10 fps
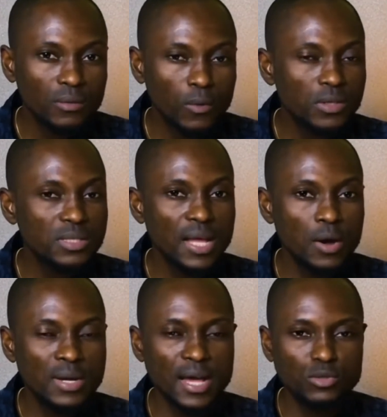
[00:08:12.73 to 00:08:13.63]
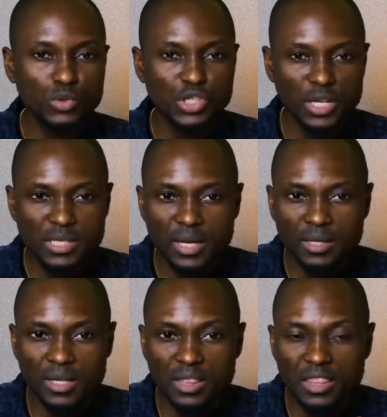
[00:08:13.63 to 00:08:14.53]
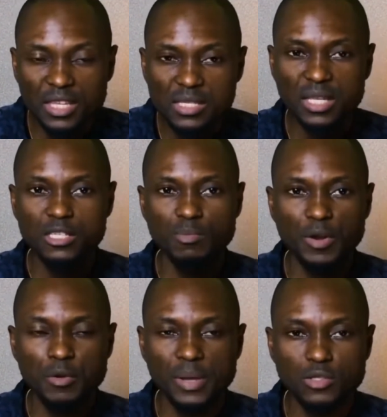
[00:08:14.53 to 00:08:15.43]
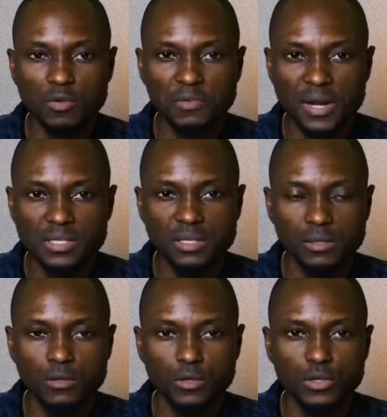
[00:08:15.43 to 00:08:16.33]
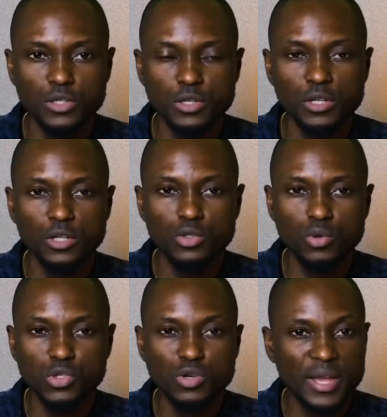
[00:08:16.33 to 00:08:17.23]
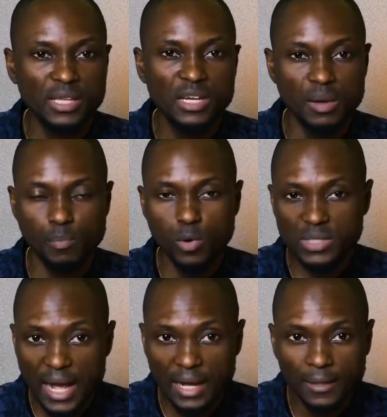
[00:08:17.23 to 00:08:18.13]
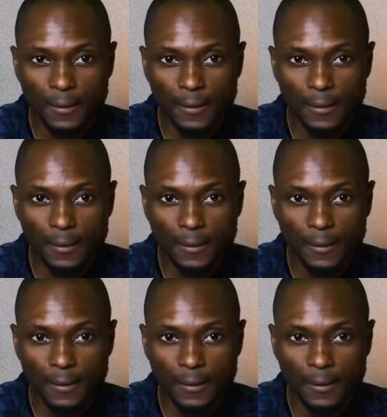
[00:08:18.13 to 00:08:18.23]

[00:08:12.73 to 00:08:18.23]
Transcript: was now associated in this experiment of classical conditioning to striking a buzzer.